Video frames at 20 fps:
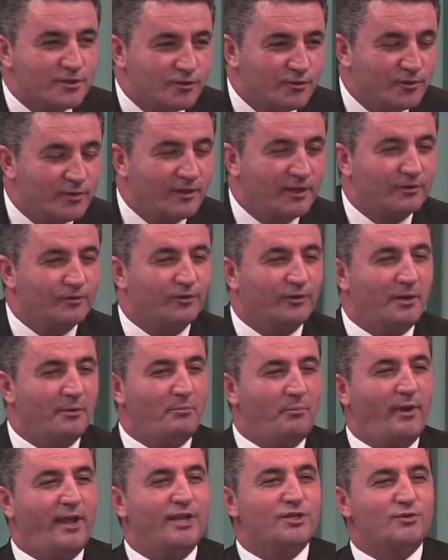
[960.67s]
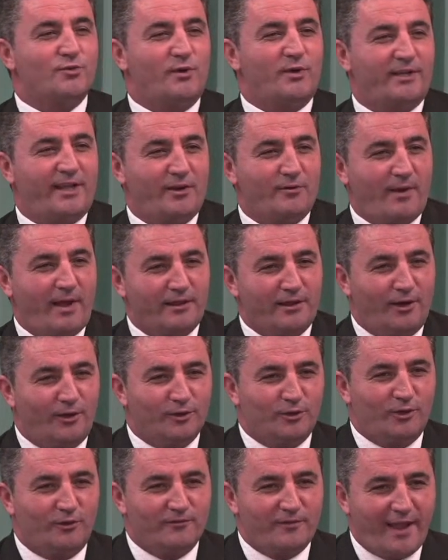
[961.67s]
to the place where they ran
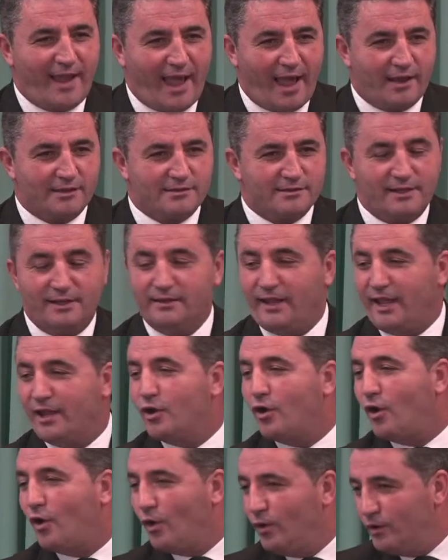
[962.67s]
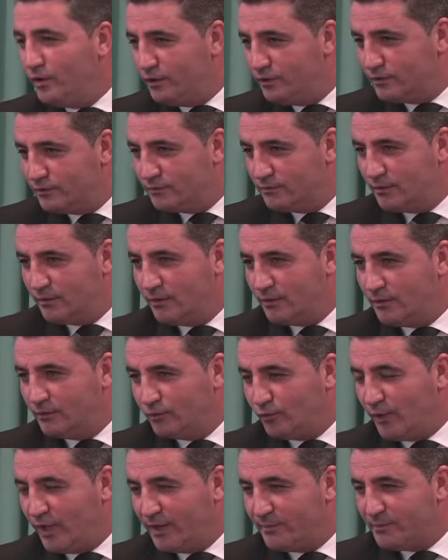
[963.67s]
out of gas and they call you
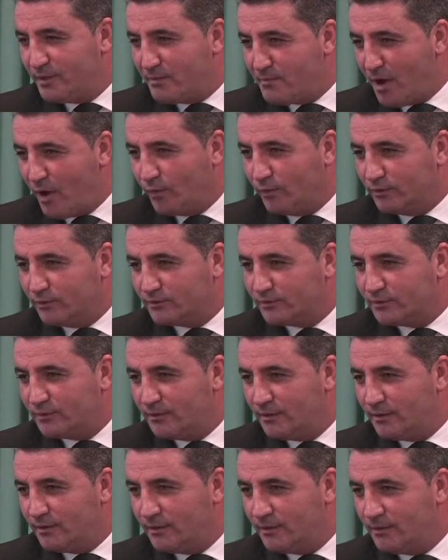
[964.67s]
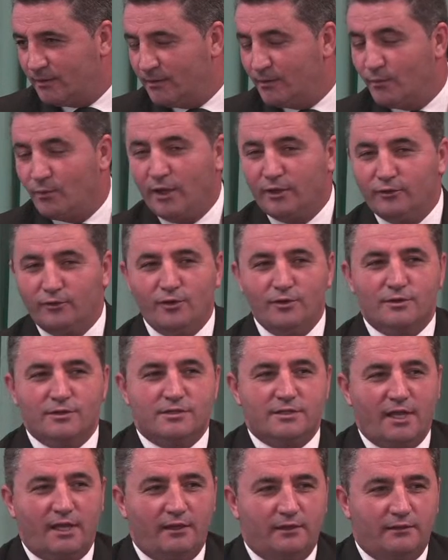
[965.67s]
to help them out, what do you
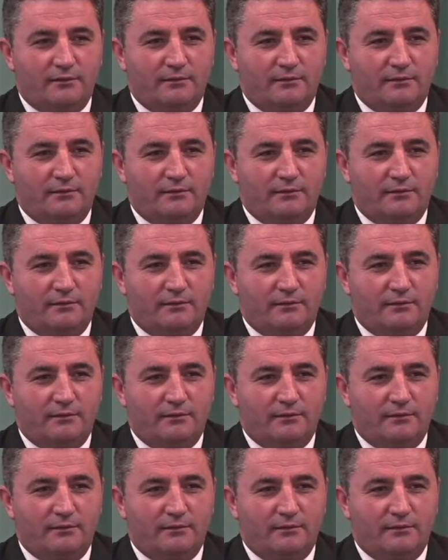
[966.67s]
say?